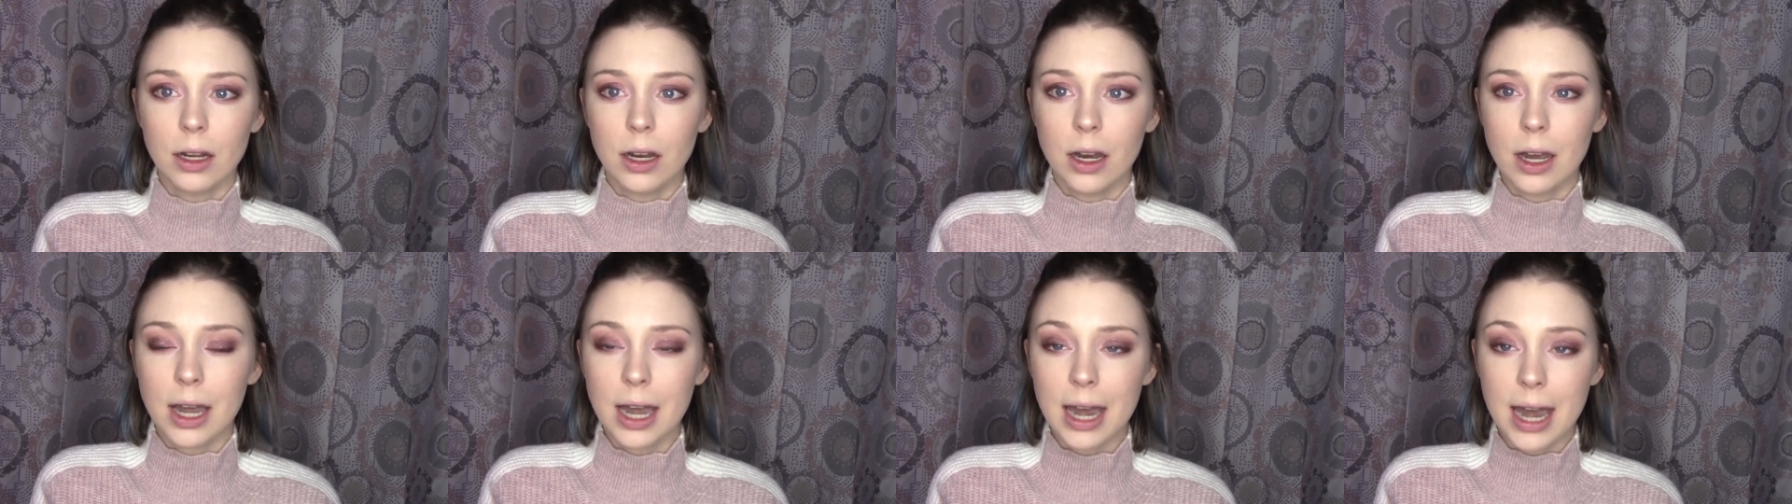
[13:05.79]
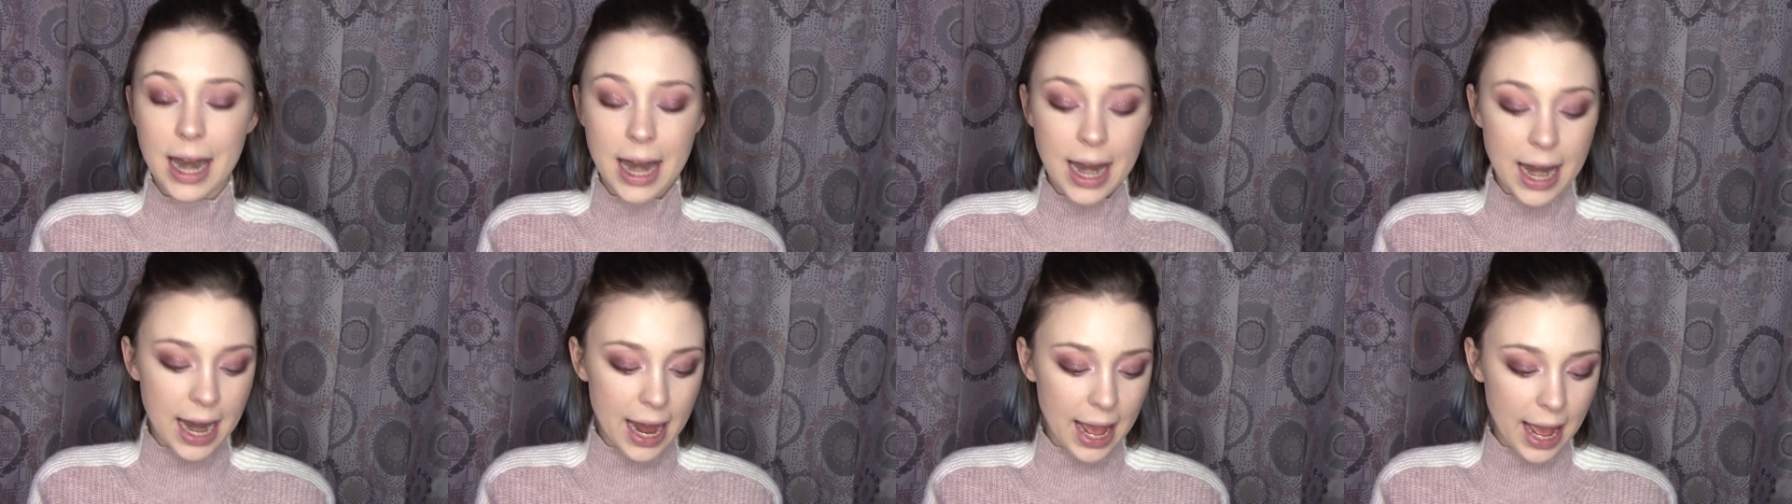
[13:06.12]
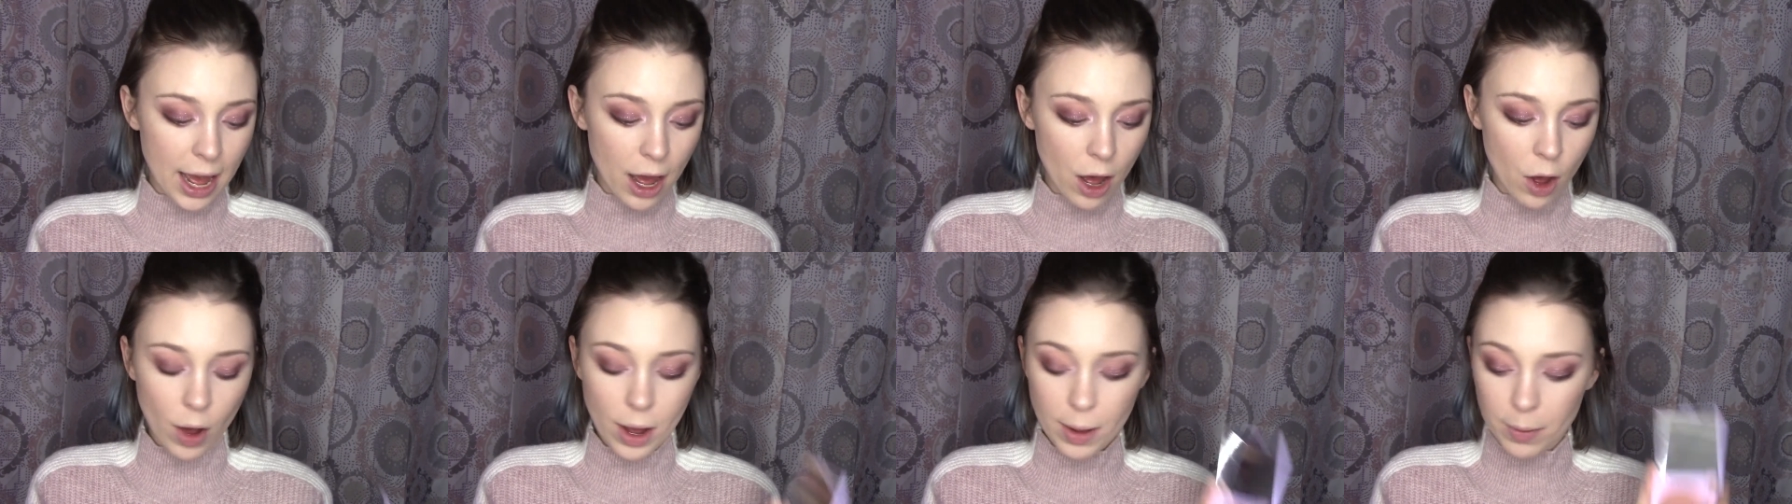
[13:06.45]

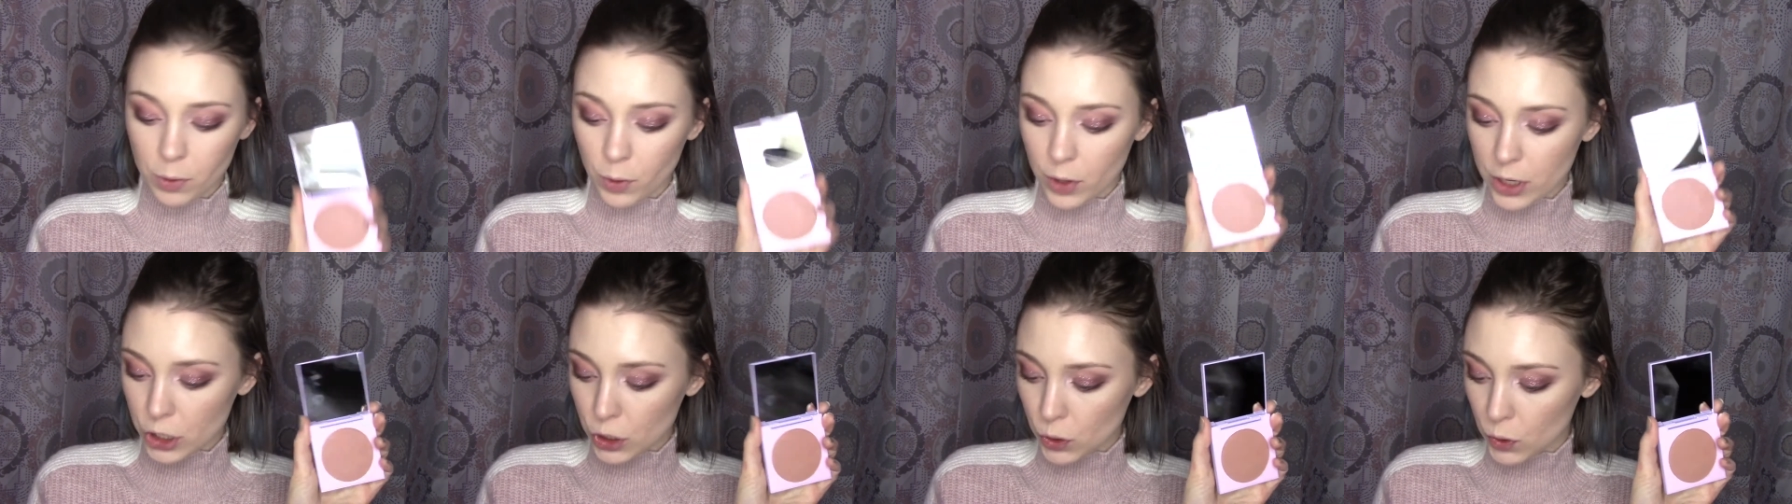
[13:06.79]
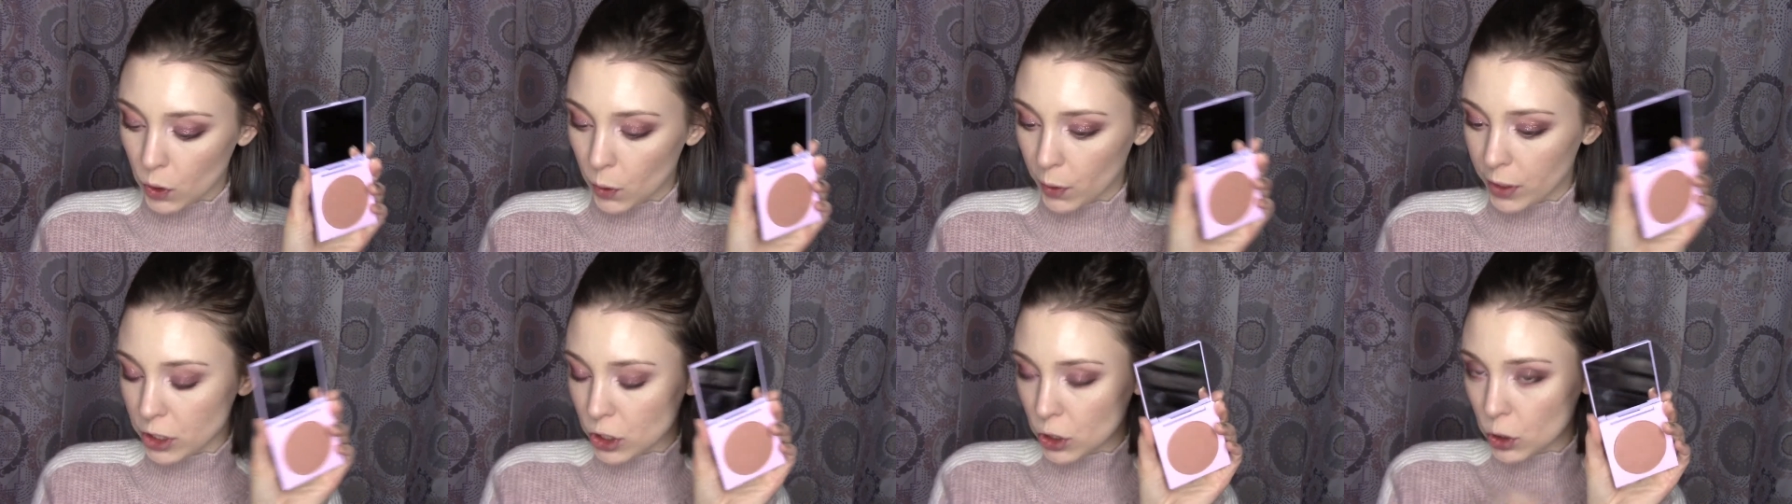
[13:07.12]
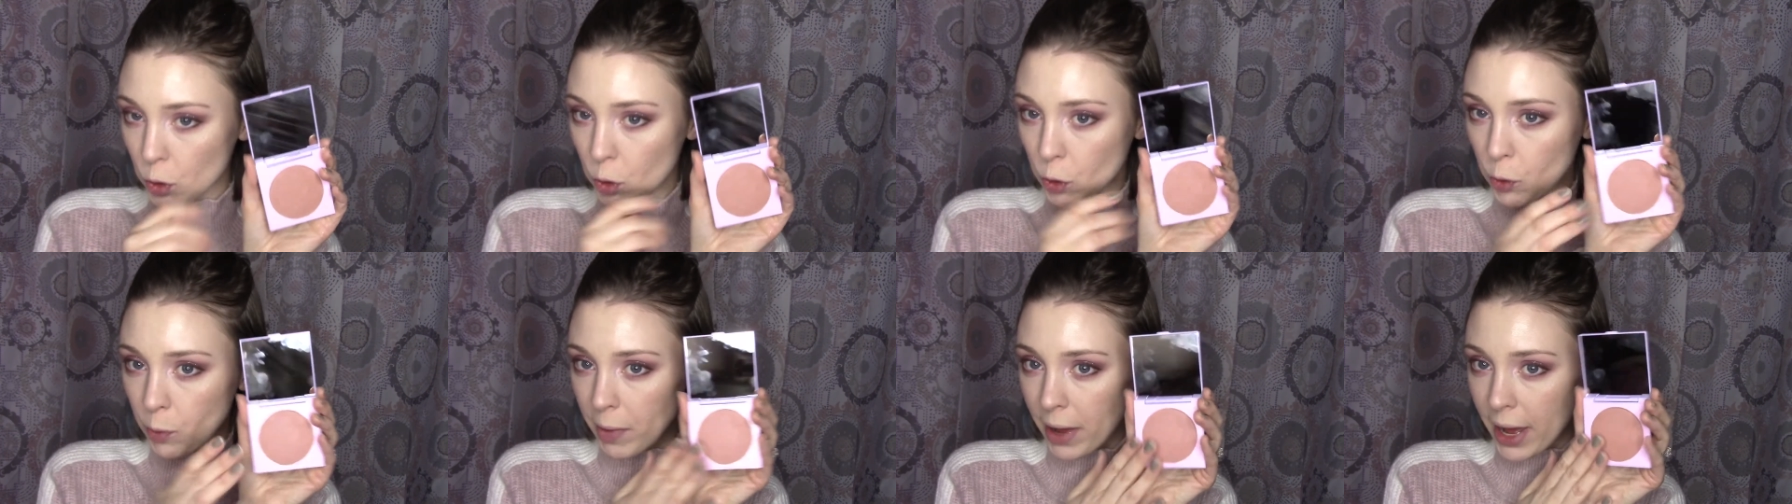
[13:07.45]
Now I'm going to go
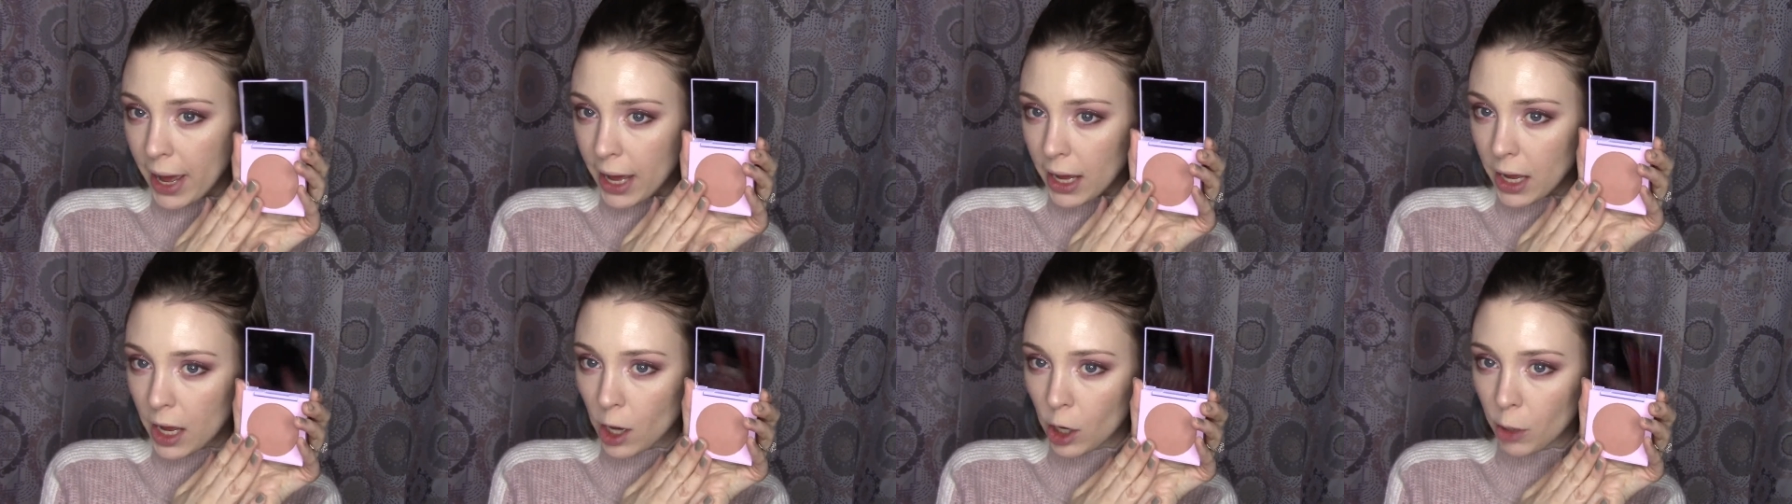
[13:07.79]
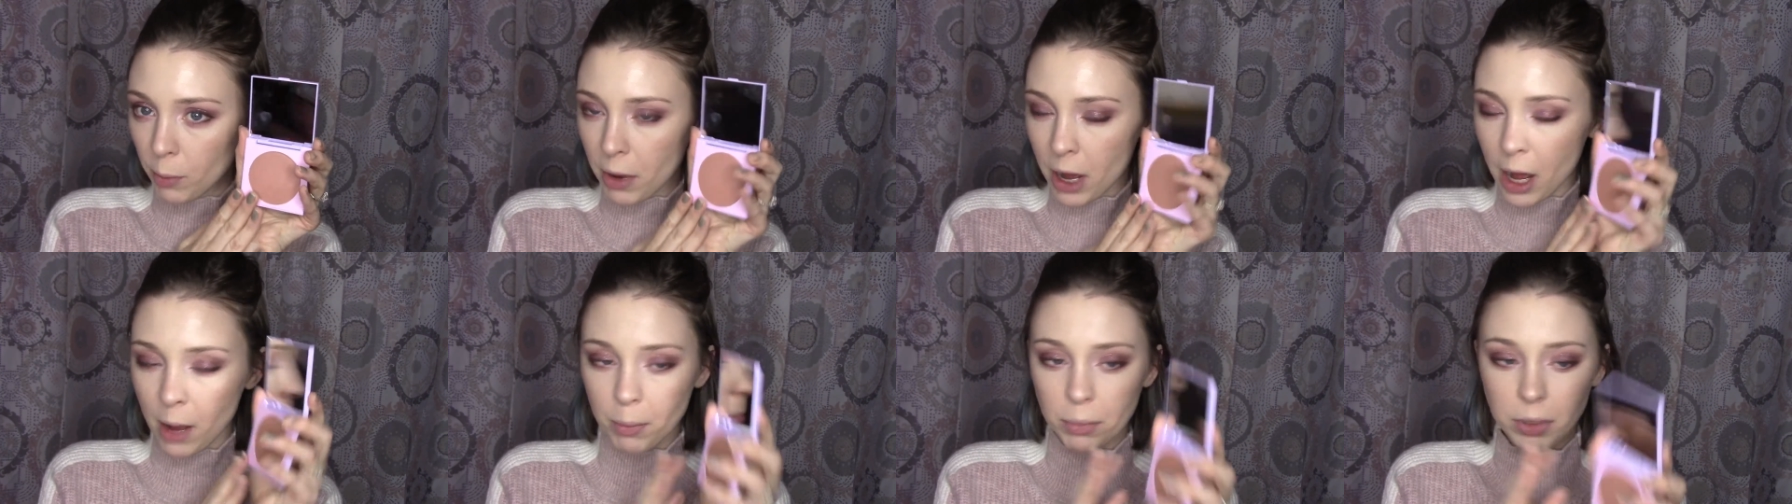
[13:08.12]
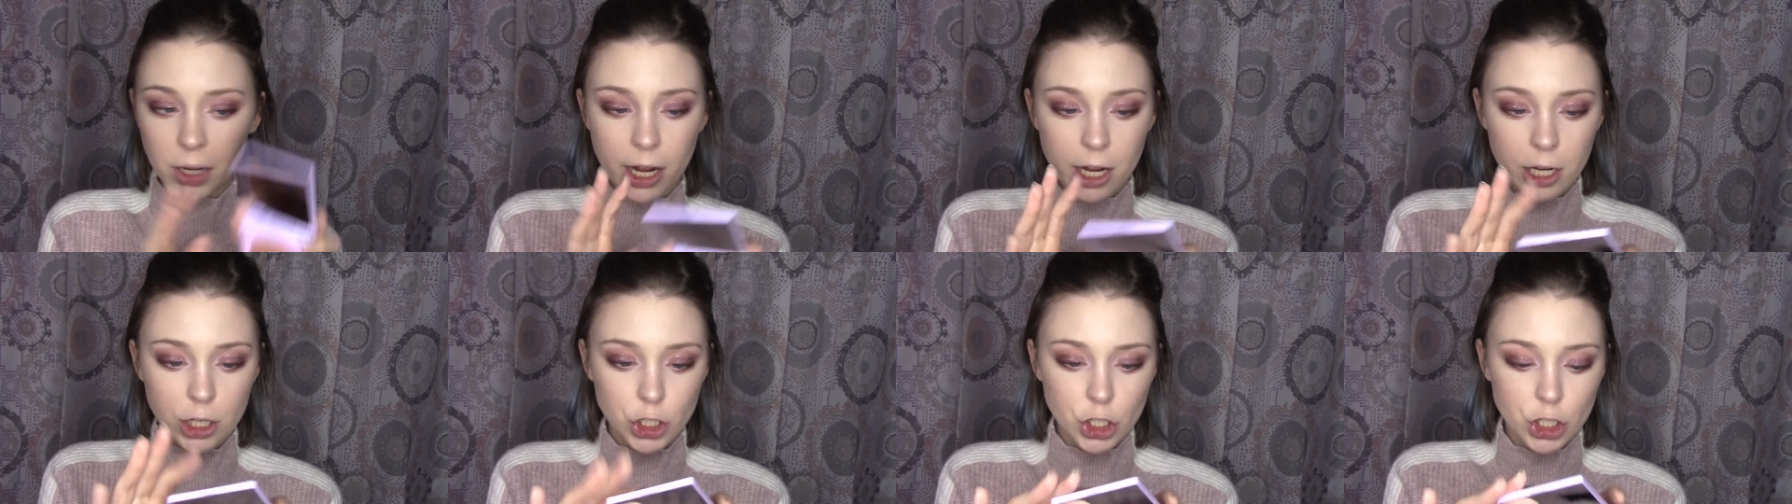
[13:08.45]
into my Colourpop
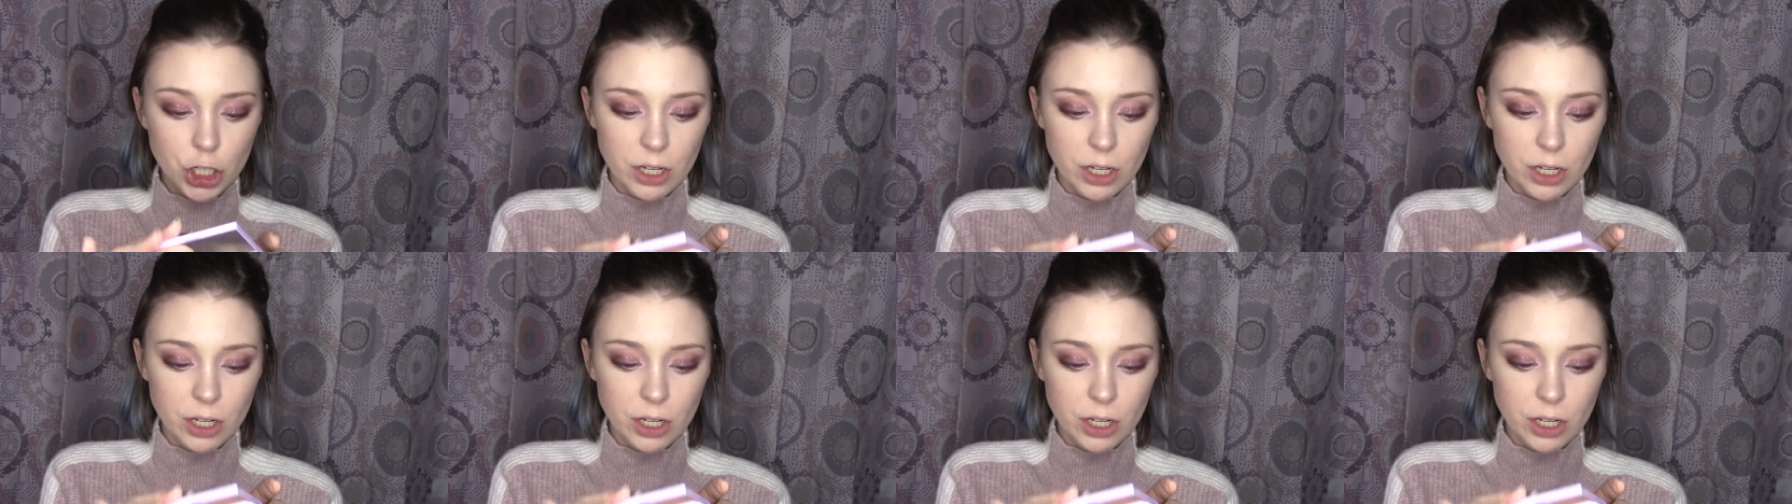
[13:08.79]
blush.